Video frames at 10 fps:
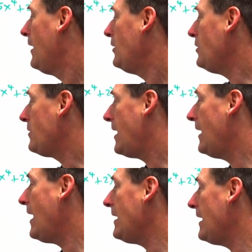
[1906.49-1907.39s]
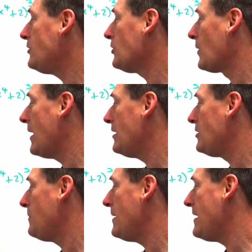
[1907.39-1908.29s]
You cannot integrate it to
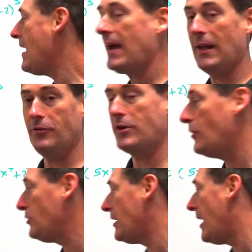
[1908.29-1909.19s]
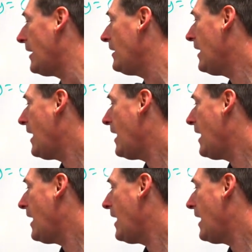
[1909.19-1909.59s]
be negative cosine